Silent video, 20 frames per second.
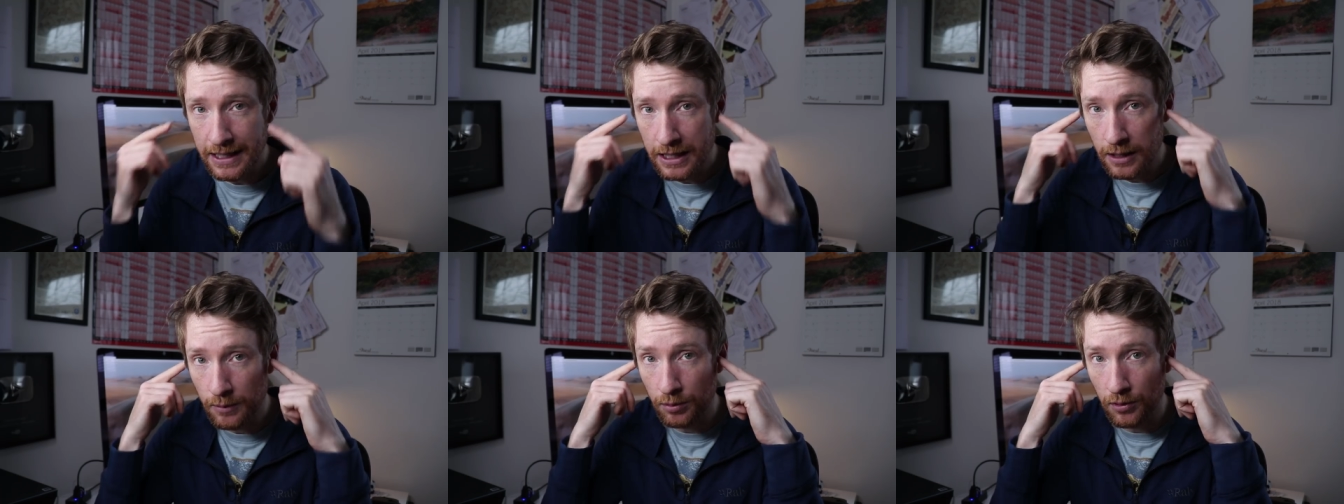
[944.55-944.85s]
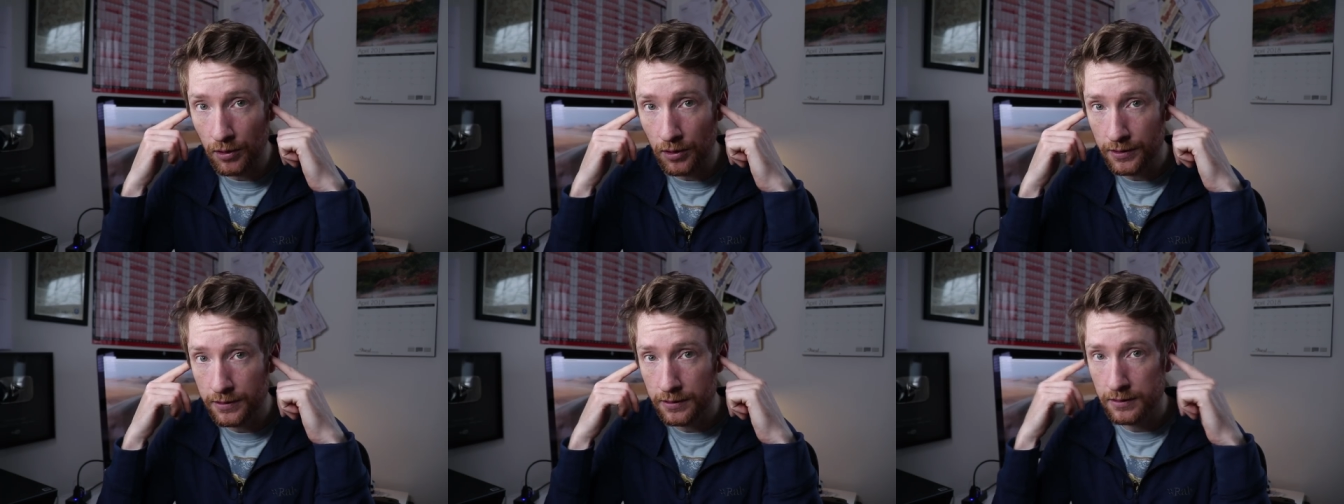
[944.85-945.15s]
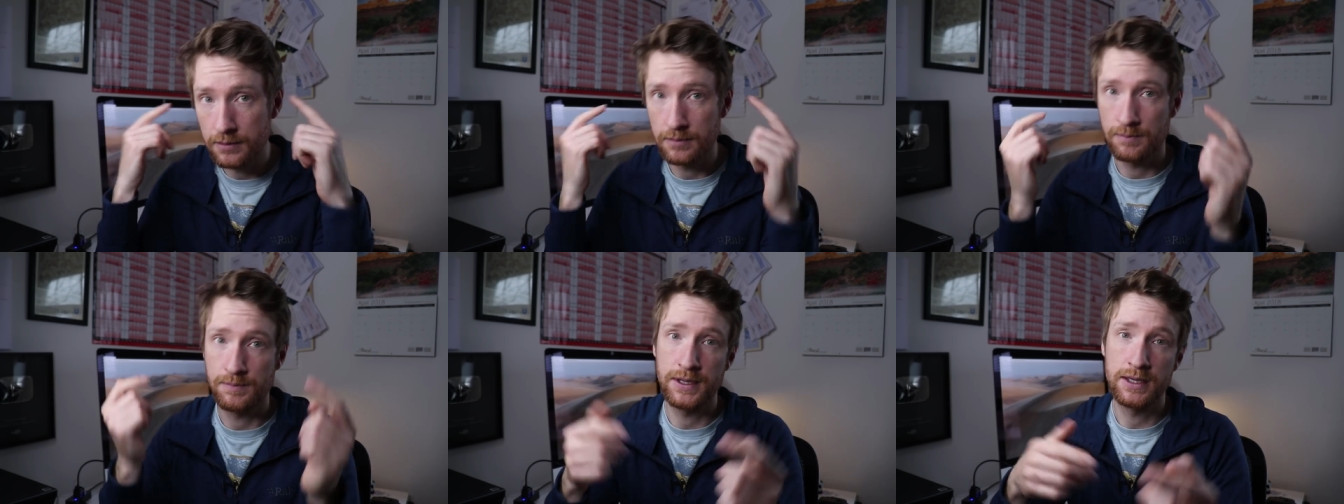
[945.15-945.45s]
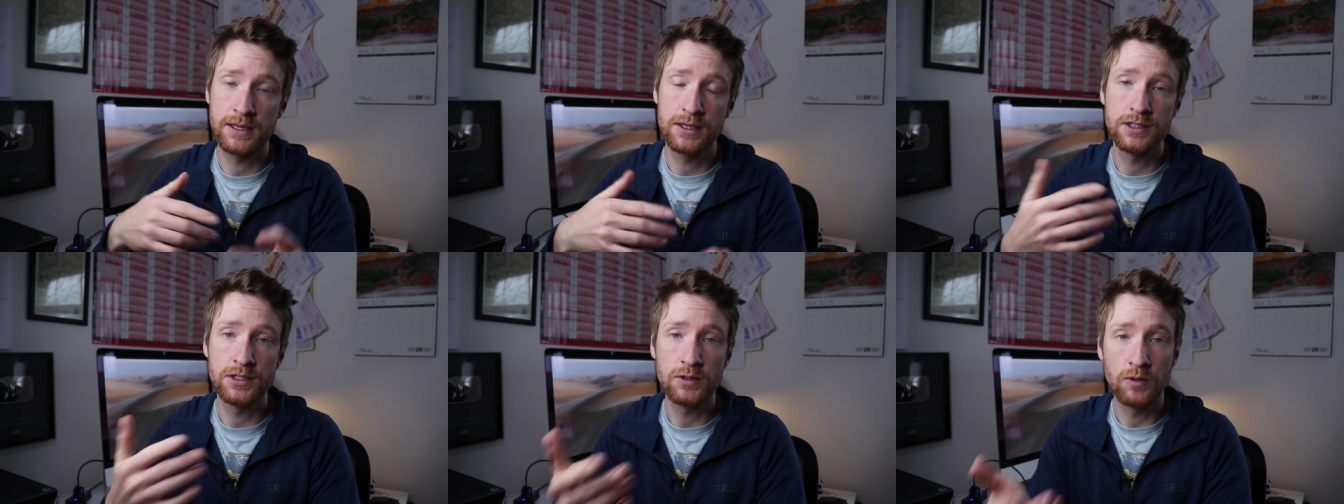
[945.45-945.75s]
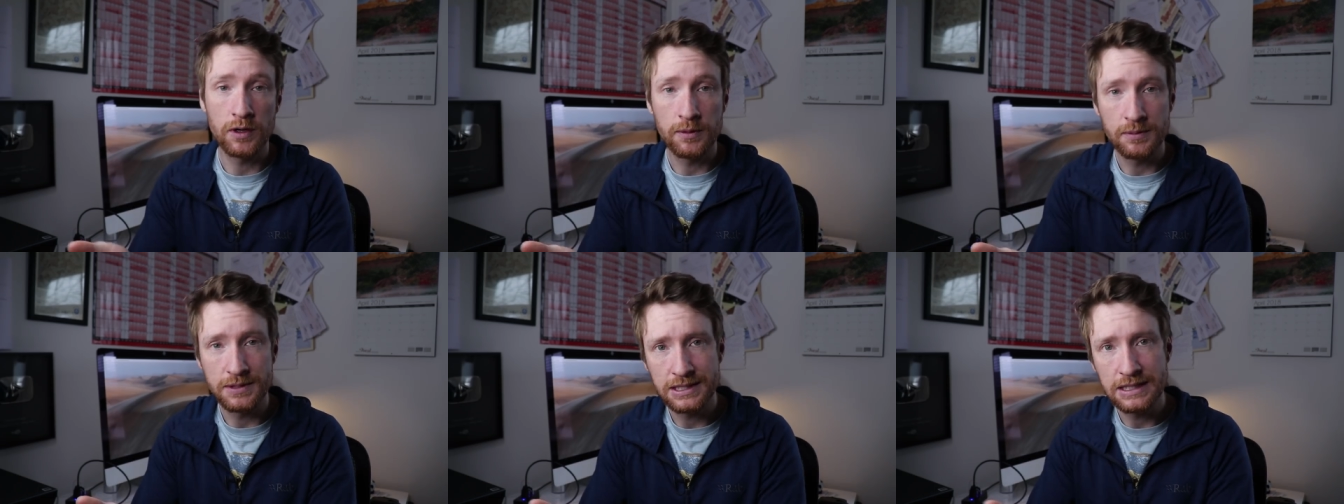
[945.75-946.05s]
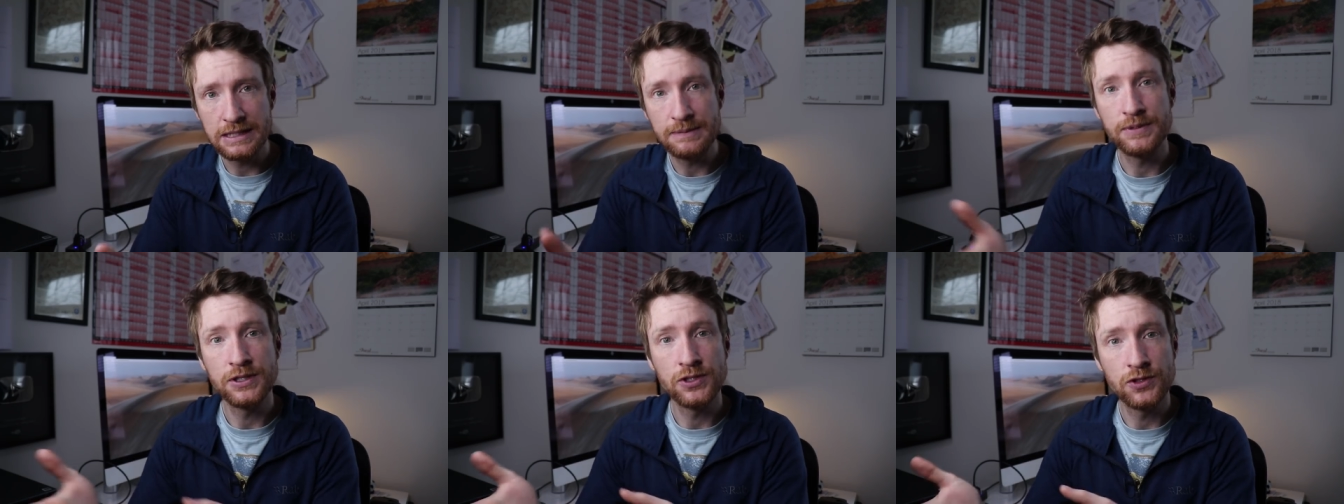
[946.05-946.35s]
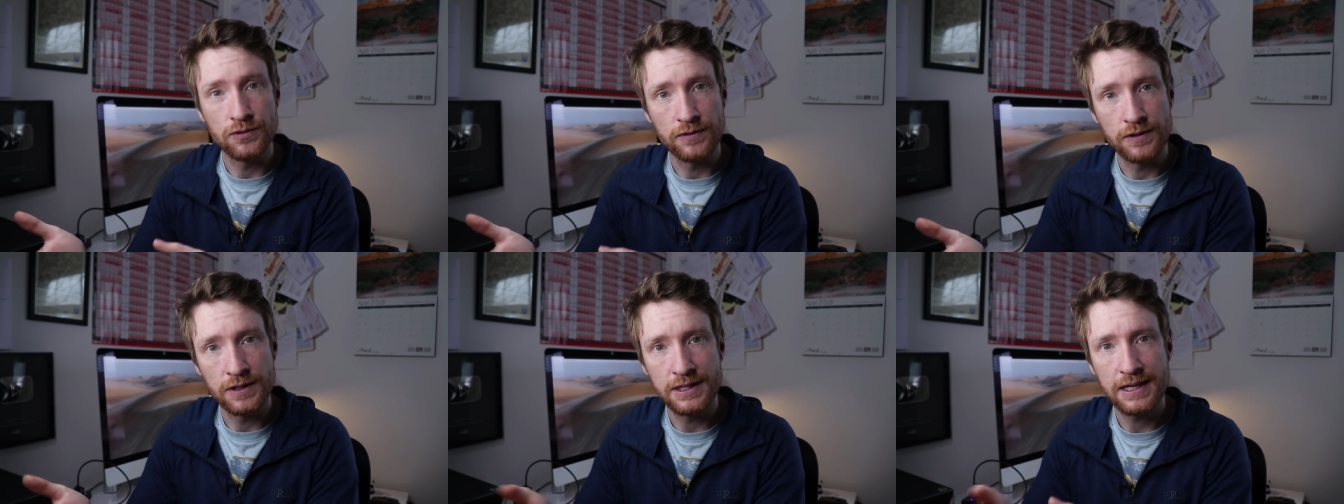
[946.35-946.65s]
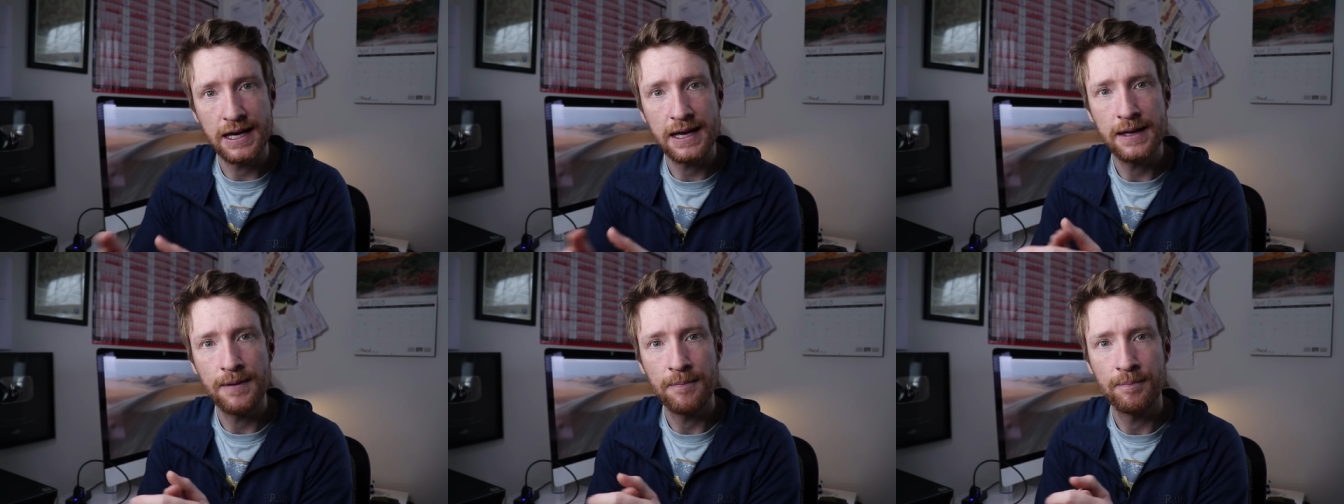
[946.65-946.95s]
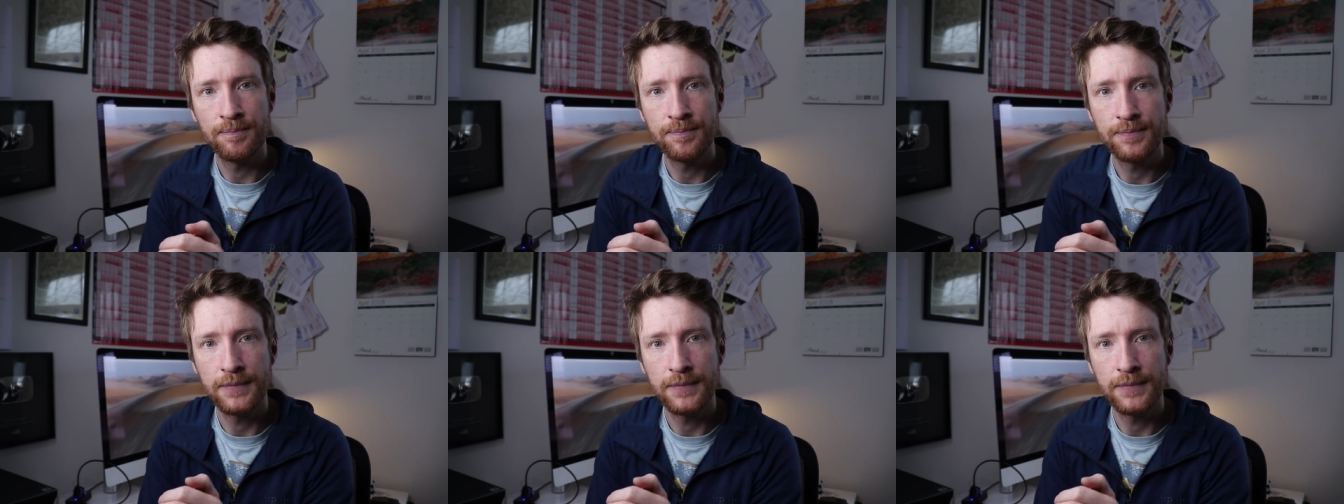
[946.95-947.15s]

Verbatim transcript: earplugs because you want to be sleeping during the day